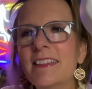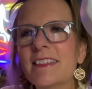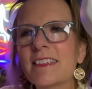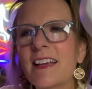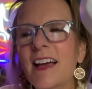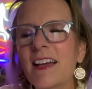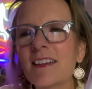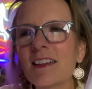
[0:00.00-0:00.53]
a
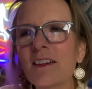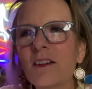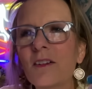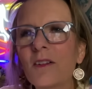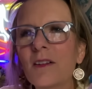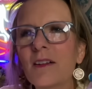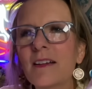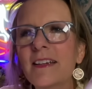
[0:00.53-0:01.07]
little,
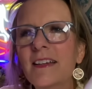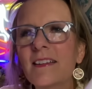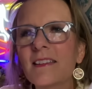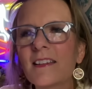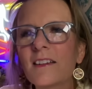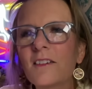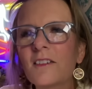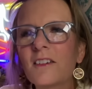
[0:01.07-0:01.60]
little
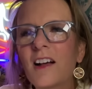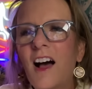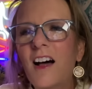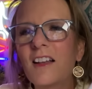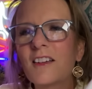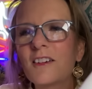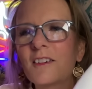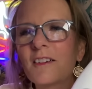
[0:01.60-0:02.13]

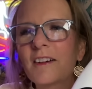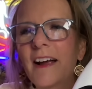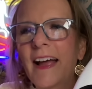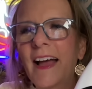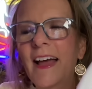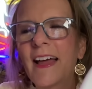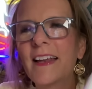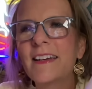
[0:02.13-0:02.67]
collar
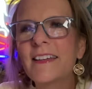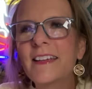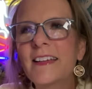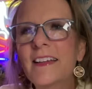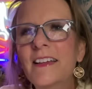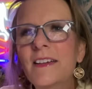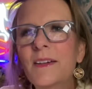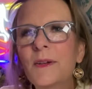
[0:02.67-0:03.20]
and
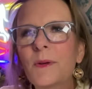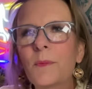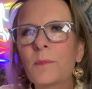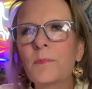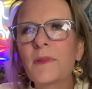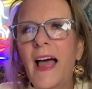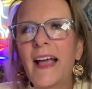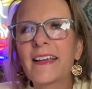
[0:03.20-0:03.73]

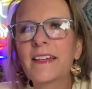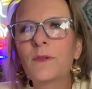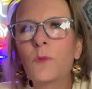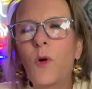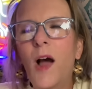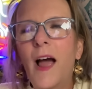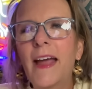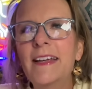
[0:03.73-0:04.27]
black and
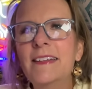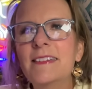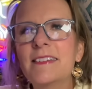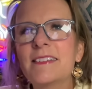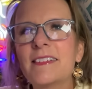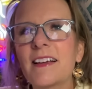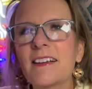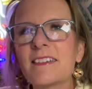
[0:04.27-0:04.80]
white
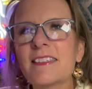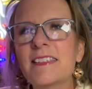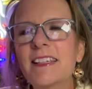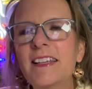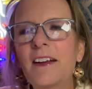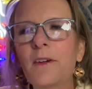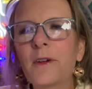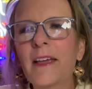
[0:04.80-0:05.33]
tuxedo
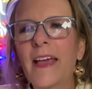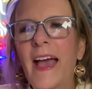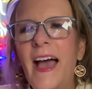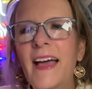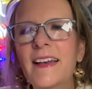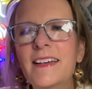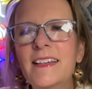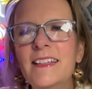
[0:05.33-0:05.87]
cat, and
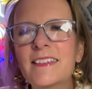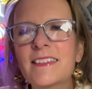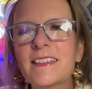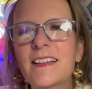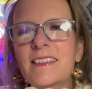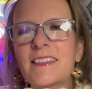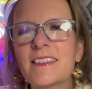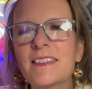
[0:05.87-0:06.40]
he's got this
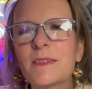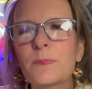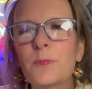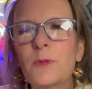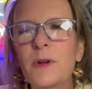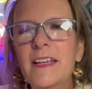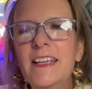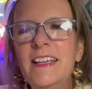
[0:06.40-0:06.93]

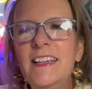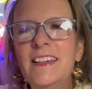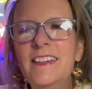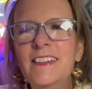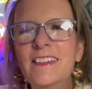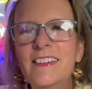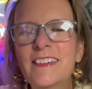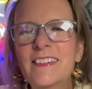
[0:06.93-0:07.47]
springy
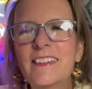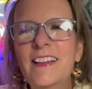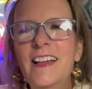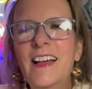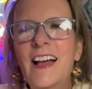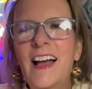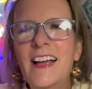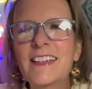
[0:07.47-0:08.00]
I
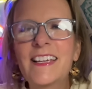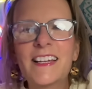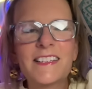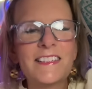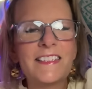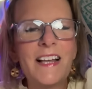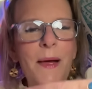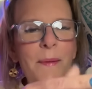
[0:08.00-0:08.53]
can't
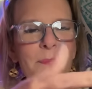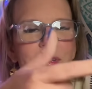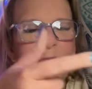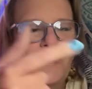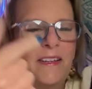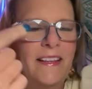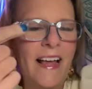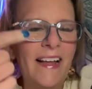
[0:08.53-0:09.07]
stop doing
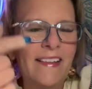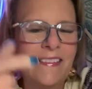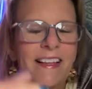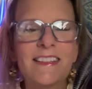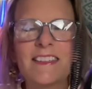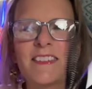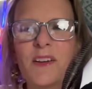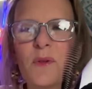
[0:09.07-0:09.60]
that. That's so
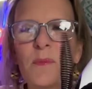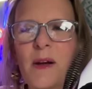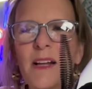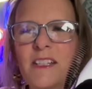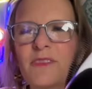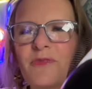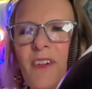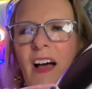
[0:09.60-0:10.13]
much
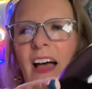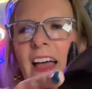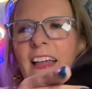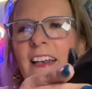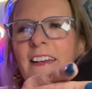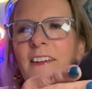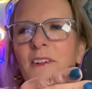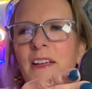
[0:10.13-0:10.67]
fun.
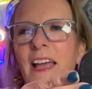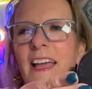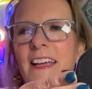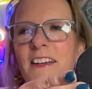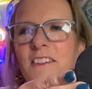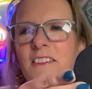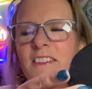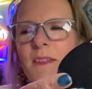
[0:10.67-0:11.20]
Okay, here's
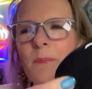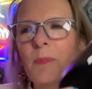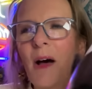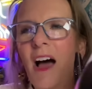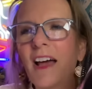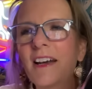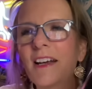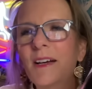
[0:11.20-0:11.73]
the
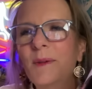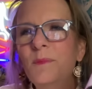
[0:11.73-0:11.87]
bottom.